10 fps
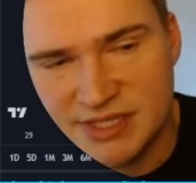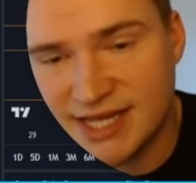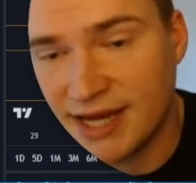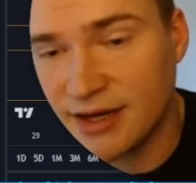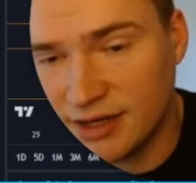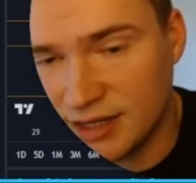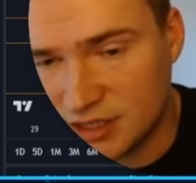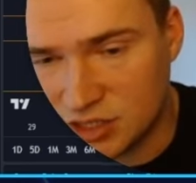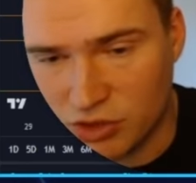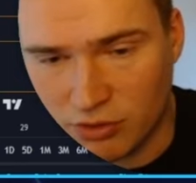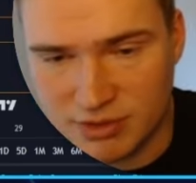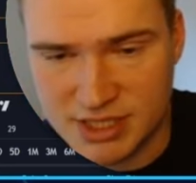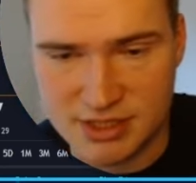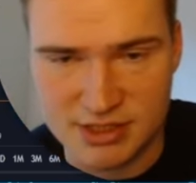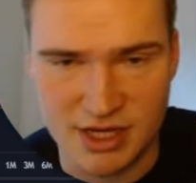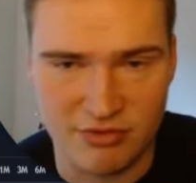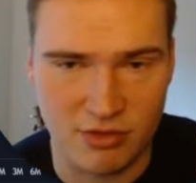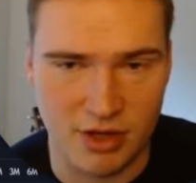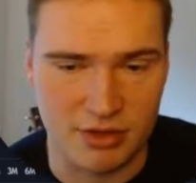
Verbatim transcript: Technically, that's a strong resistance level.